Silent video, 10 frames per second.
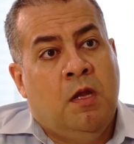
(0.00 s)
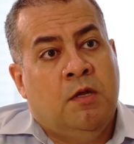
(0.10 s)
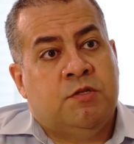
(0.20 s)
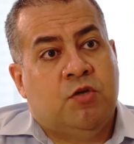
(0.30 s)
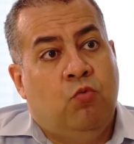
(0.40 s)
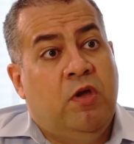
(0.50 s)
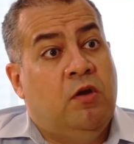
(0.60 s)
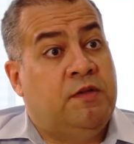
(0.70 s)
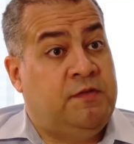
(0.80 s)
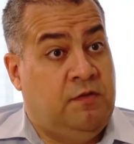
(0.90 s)
So we are
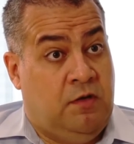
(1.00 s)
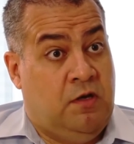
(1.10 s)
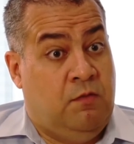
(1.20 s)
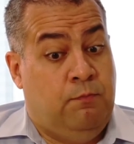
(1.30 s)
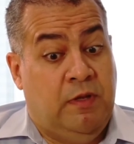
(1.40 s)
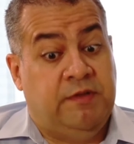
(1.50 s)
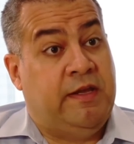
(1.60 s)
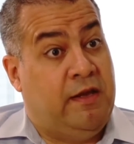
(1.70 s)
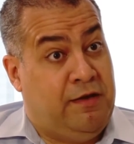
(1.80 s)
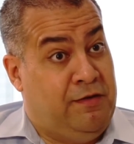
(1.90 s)
not
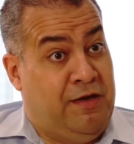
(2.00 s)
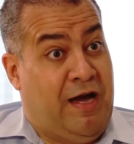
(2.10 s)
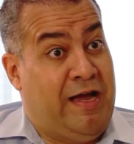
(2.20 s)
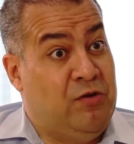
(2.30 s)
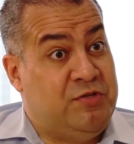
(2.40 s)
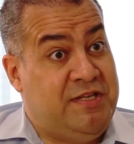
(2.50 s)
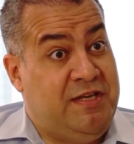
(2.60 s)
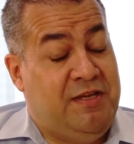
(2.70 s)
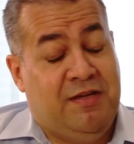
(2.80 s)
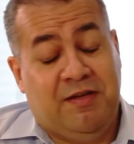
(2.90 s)
building IoT
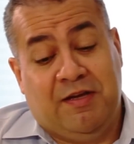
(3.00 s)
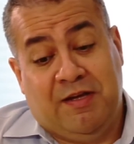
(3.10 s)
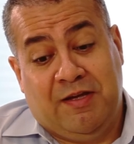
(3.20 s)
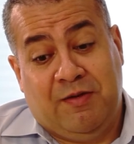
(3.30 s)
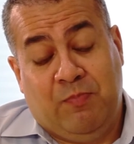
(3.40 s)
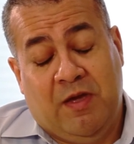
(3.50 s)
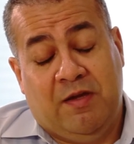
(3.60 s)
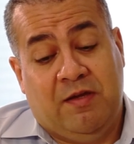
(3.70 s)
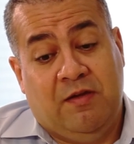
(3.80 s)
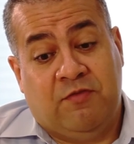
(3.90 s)

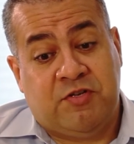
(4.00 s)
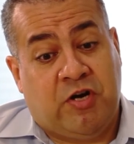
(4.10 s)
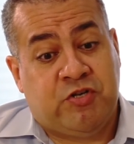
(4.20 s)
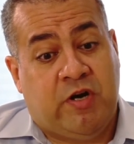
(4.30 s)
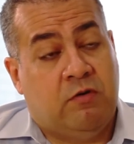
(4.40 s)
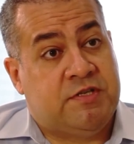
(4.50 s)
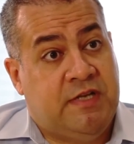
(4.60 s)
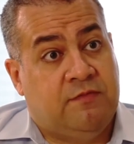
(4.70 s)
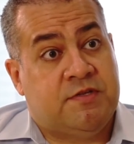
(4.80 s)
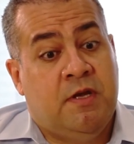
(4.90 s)
infrastructure
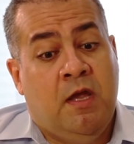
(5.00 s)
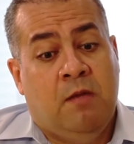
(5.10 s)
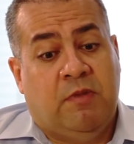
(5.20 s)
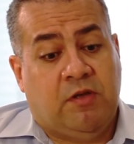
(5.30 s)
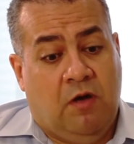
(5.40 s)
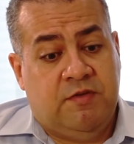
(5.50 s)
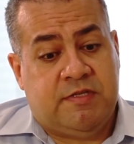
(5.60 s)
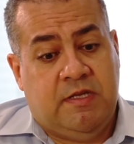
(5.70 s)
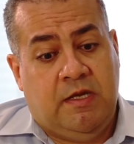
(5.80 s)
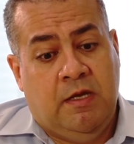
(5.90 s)
ourselves, but
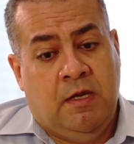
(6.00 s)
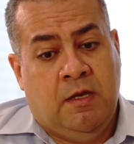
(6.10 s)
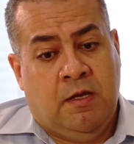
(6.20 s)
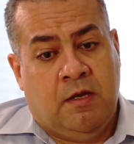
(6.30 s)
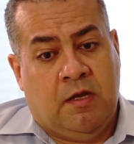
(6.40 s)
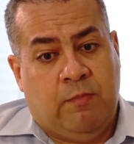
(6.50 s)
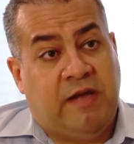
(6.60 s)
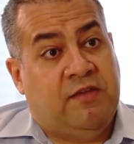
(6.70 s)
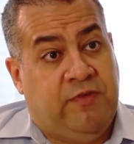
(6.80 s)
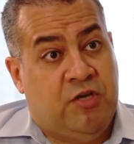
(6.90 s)
obviously,
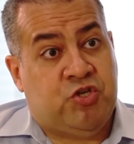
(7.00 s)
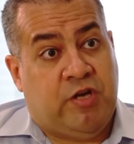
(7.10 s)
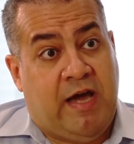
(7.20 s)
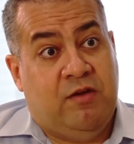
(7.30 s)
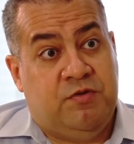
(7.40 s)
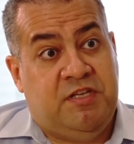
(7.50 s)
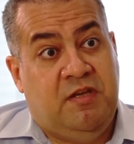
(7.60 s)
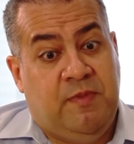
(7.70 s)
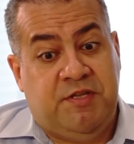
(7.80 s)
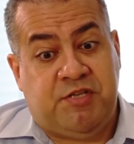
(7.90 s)
by definition,
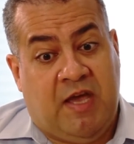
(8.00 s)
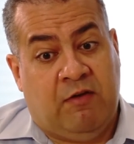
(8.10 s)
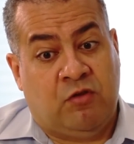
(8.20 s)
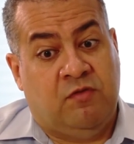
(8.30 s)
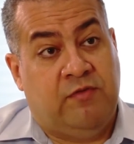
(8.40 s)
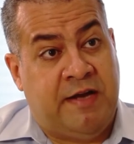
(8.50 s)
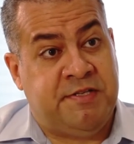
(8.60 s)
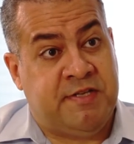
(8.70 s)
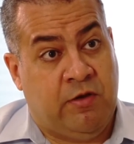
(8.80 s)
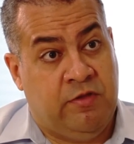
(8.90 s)
IoT means you have a lot of
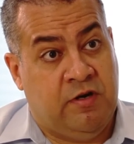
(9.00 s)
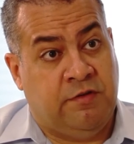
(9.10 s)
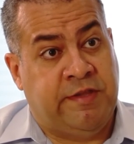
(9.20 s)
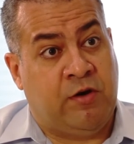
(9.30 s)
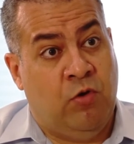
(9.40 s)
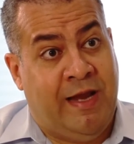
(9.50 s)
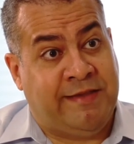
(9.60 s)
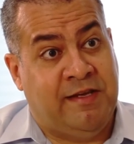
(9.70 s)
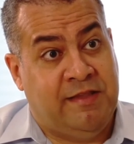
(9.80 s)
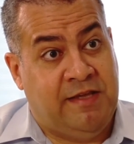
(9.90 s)
devices out there that are
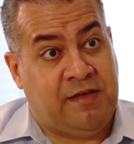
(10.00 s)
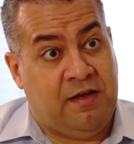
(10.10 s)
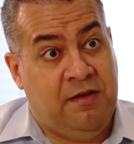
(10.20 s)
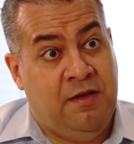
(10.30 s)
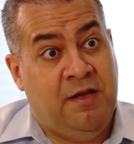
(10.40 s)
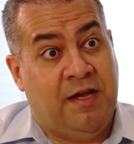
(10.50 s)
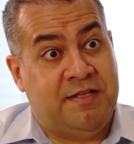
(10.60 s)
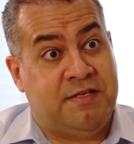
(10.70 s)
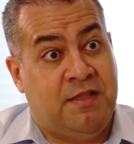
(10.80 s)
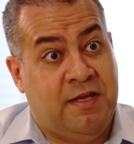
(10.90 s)
collecting data
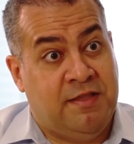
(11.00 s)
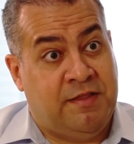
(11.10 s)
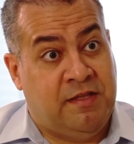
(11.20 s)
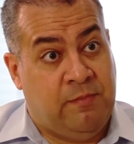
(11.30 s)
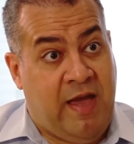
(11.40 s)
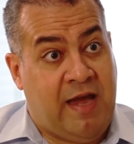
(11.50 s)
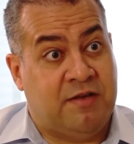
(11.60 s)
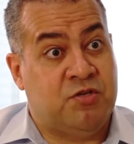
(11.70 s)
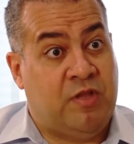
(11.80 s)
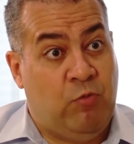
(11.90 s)
and sending that data
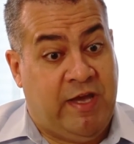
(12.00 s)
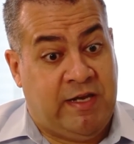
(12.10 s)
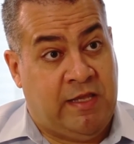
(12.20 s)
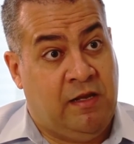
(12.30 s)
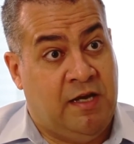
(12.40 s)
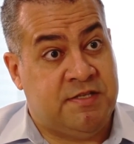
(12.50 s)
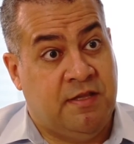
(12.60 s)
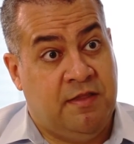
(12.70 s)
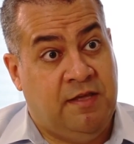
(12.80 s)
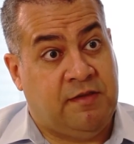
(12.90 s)
back so that we can analyze
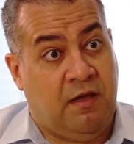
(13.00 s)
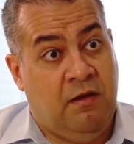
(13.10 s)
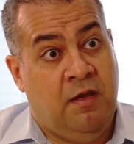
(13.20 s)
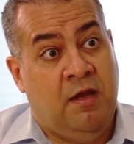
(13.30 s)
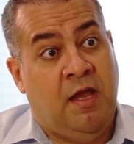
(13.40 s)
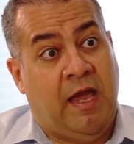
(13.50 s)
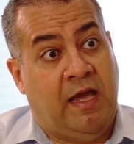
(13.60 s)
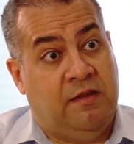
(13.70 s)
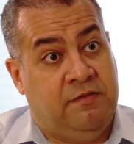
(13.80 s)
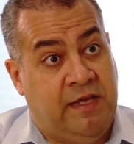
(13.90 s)
that data
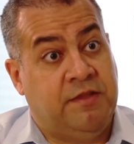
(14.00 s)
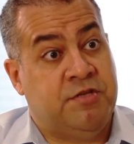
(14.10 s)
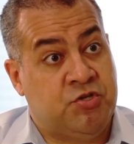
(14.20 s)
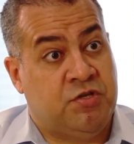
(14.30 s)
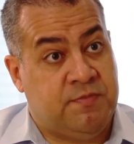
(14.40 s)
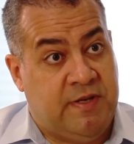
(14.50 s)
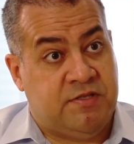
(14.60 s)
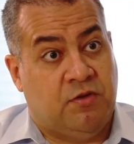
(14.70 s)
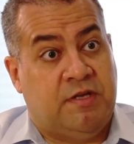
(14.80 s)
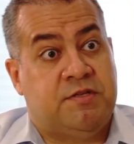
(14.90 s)
and take decisions
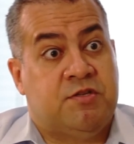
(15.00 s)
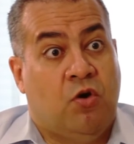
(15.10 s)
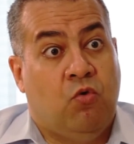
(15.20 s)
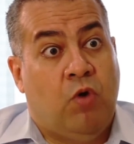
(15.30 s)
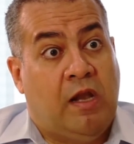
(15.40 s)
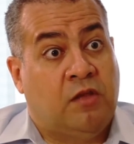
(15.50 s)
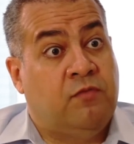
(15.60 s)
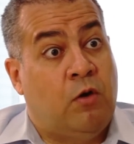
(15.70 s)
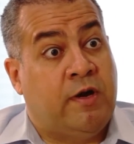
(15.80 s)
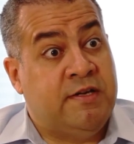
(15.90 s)
based on it. So a lot of
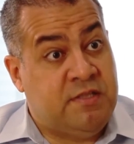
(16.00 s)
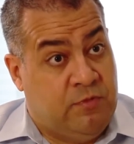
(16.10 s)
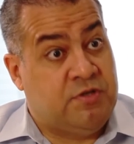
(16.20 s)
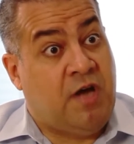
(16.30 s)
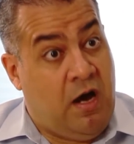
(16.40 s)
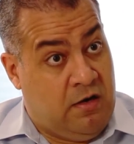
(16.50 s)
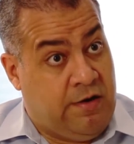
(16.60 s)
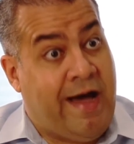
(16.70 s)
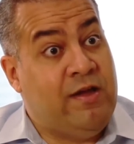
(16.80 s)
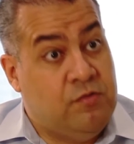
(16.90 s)
our customers
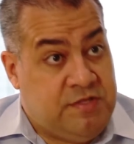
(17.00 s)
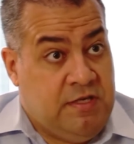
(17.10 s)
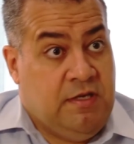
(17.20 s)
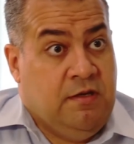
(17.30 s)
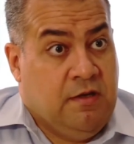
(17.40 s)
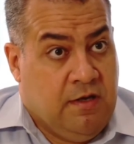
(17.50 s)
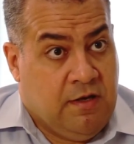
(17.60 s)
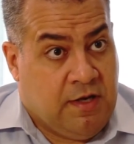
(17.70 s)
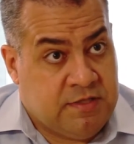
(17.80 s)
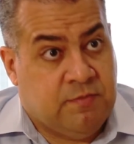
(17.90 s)
are
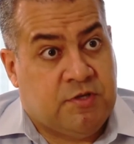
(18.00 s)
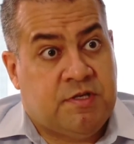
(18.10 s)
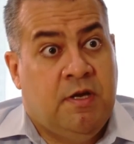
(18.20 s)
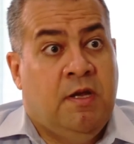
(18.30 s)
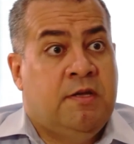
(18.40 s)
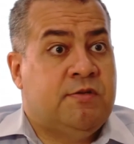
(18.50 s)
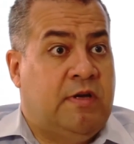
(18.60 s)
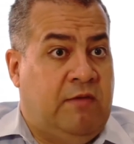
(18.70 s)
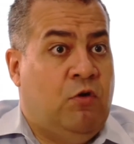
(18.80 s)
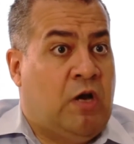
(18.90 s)
IoT customers. So
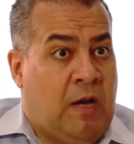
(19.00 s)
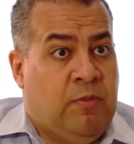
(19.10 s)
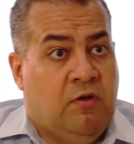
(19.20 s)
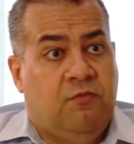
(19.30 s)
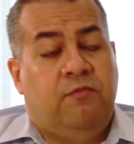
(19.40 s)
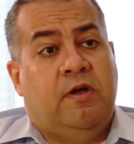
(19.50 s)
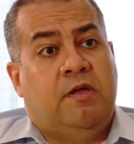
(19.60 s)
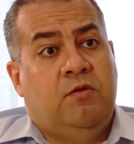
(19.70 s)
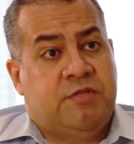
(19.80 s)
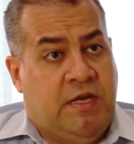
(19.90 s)
I'll give you a couple of
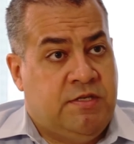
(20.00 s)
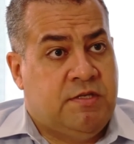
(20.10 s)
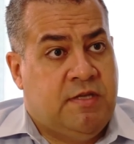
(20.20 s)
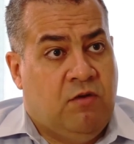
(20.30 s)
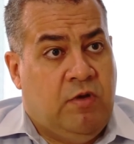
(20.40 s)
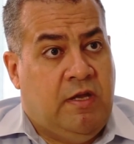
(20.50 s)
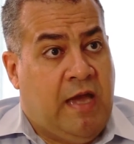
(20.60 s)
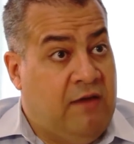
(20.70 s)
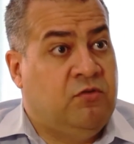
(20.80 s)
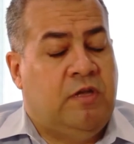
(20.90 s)
use cases that we
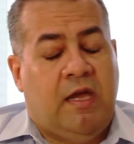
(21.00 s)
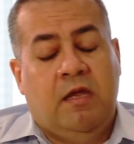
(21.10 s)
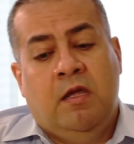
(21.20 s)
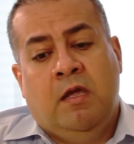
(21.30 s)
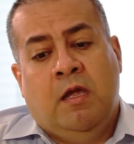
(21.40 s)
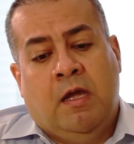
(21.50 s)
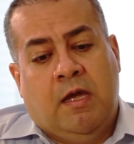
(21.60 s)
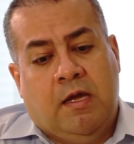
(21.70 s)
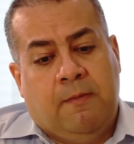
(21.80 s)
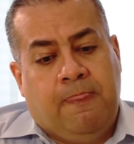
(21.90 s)
have today.
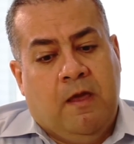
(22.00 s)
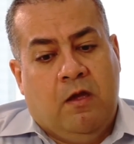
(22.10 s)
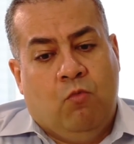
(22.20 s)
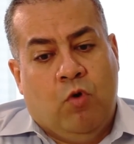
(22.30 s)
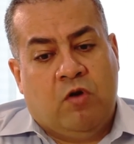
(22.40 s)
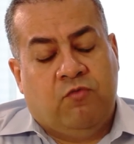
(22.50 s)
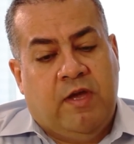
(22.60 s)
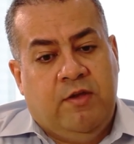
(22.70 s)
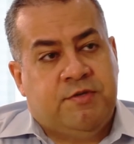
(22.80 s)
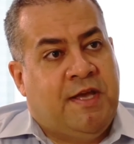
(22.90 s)
One of
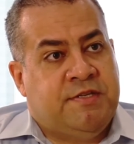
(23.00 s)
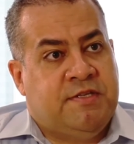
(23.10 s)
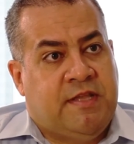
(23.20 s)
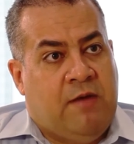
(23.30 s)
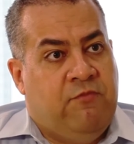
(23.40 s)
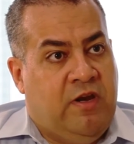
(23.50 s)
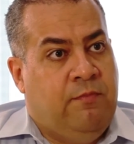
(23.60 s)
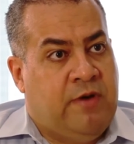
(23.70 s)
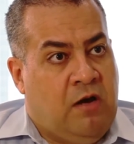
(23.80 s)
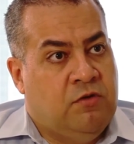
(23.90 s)
the use cases that I'm very
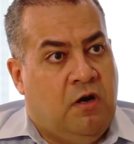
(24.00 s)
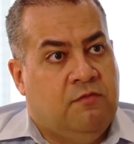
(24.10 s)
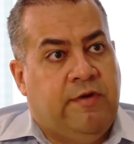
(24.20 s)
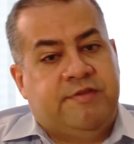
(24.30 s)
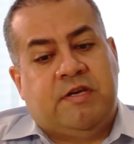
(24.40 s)
proud of is